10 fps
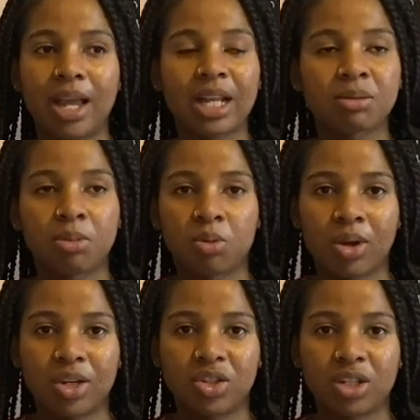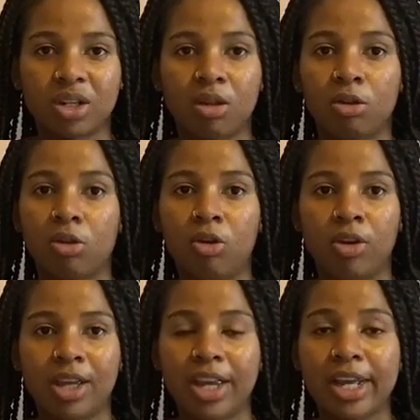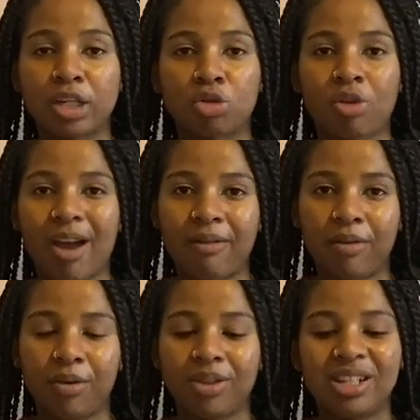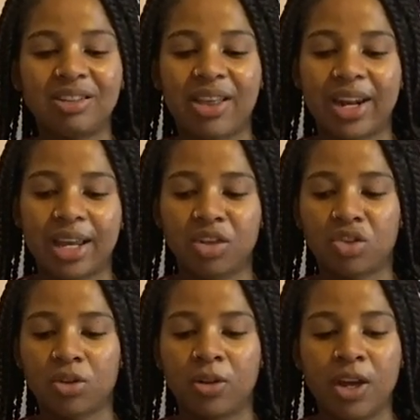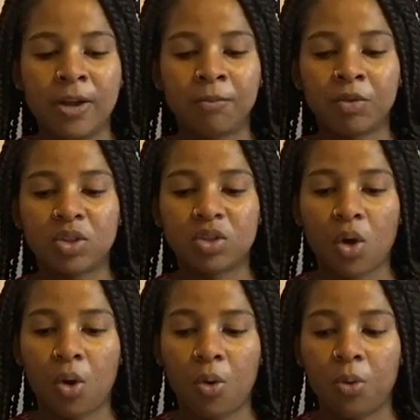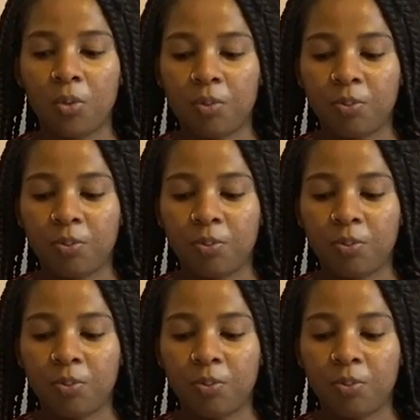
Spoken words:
exploration, learning, travel, things of that nature. So